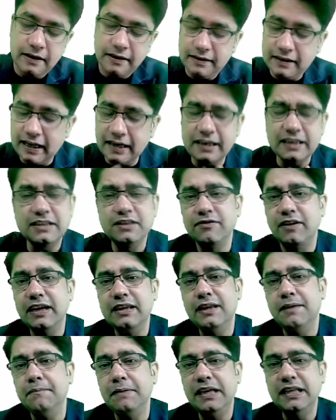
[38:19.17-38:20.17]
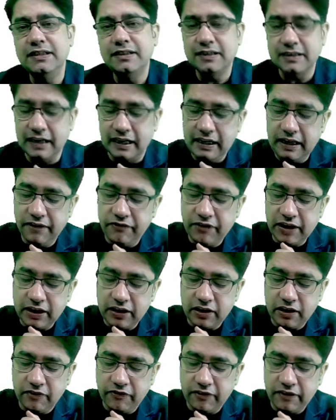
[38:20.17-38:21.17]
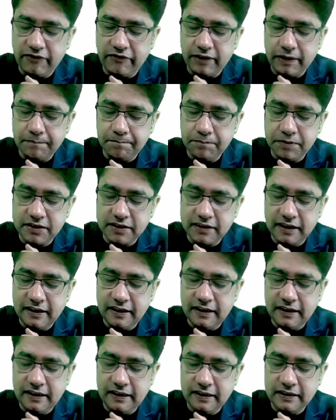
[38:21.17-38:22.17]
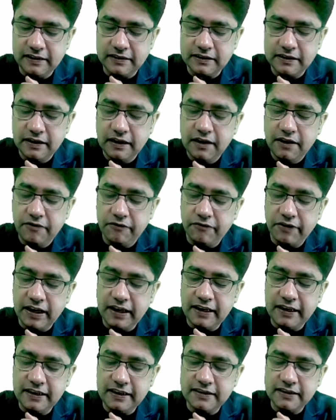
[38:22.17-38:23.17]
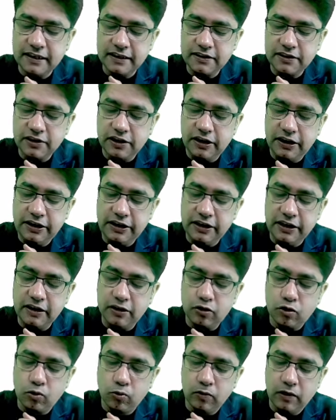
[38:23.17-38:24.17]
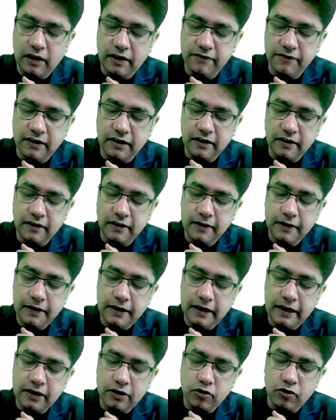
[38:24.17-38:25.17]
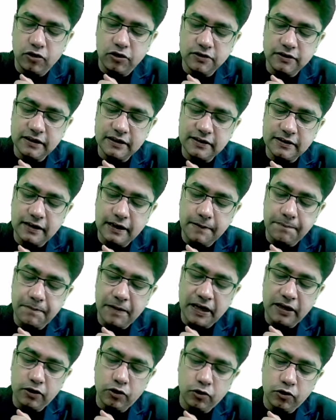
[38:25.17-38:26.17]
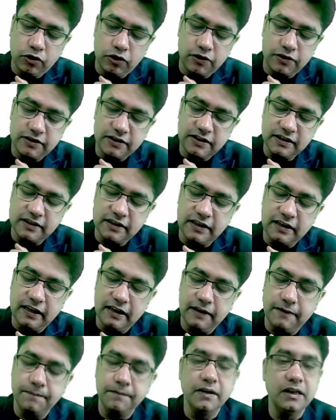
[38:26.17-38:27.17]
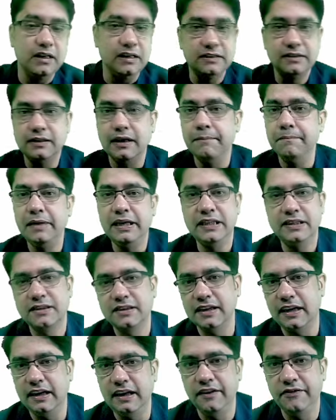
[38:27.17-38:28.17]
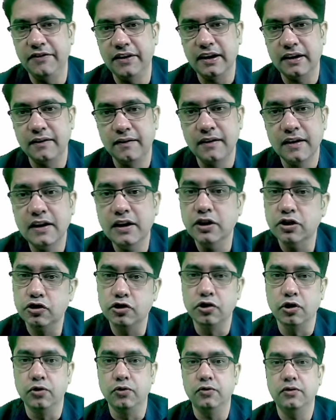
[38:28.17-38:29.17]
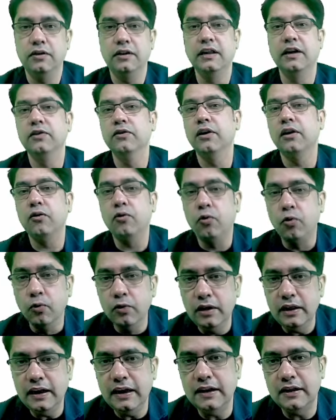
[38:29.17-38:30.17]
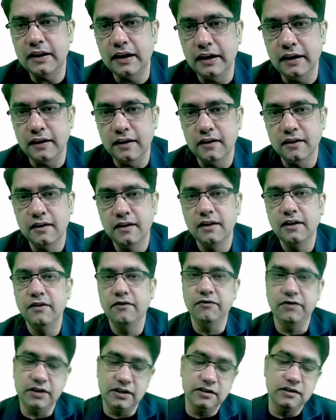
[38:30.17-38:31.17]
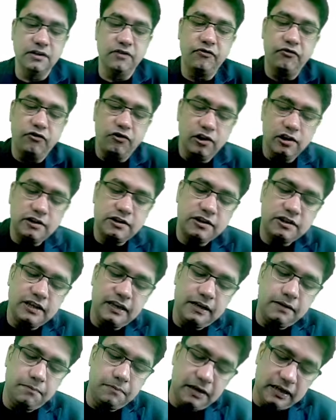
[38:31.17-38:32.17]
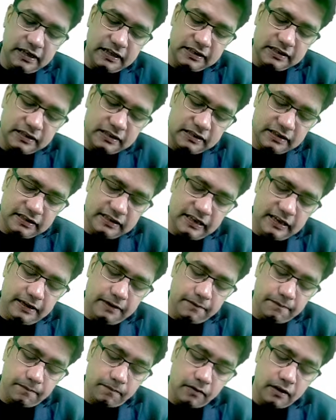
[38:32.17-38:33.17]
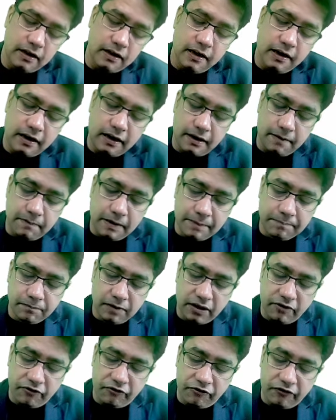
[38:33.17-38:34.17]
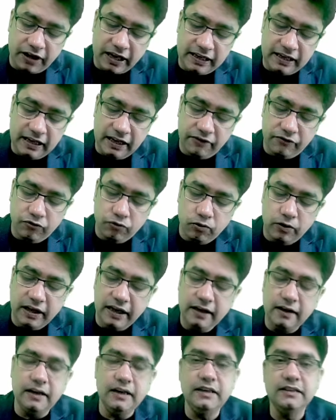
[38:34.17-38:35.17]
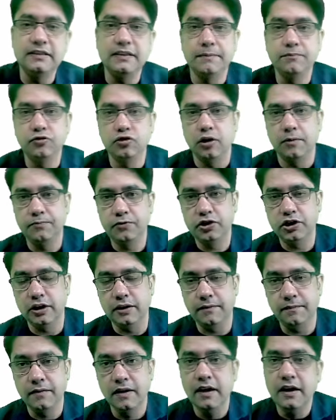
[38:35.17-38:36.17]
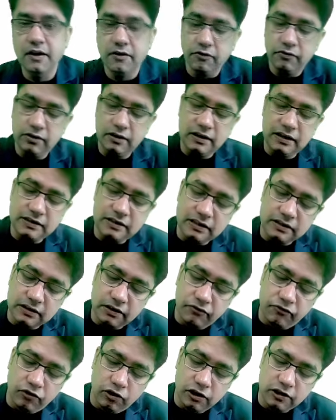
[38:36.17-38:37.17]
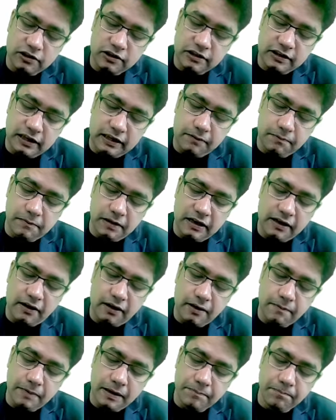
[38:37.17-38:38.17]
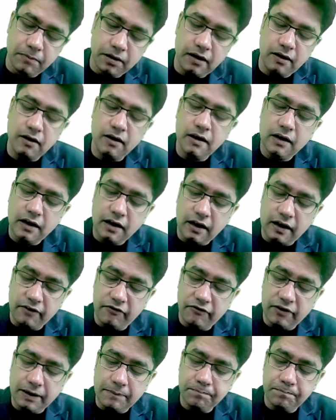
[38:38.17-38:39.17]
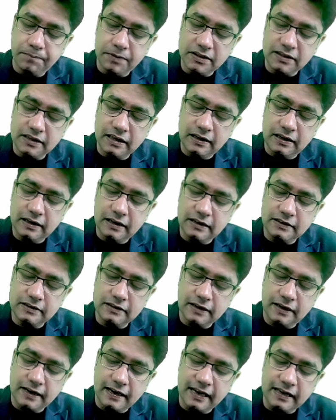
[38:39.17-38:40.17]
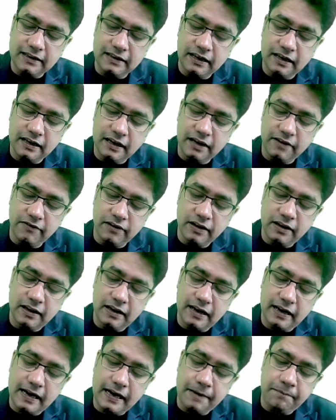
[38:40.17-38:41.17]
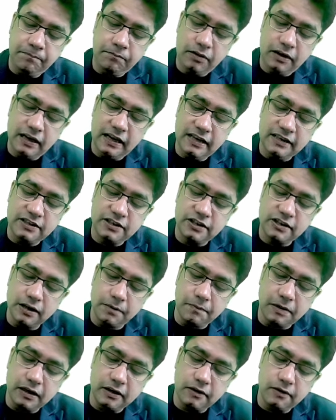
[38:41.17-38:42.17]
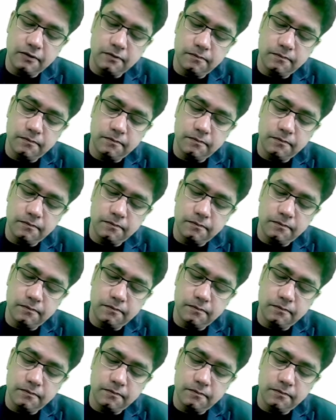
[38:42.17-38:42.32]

That is why the main side effect of rifampicin is when it is excreted through liver, it causes hepatotoxicity is the main side effect. So now the only thing which is a false statement is C. Remember, fatty food increase absorption. This is a false statement. Remember, rifampicin is rather given empty stomach.